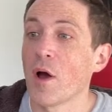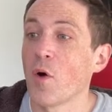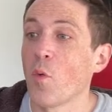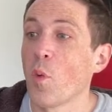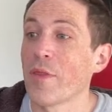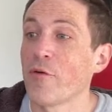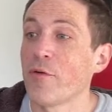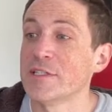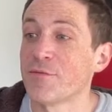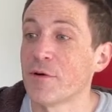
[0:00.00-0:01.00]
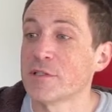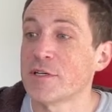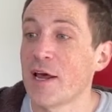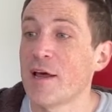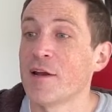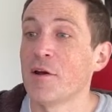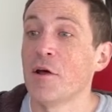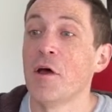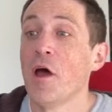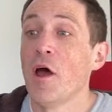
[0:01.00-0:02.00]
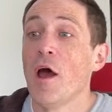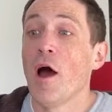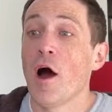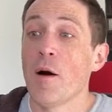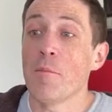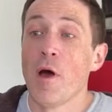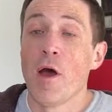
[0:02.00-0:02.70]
whether these first 10 I'm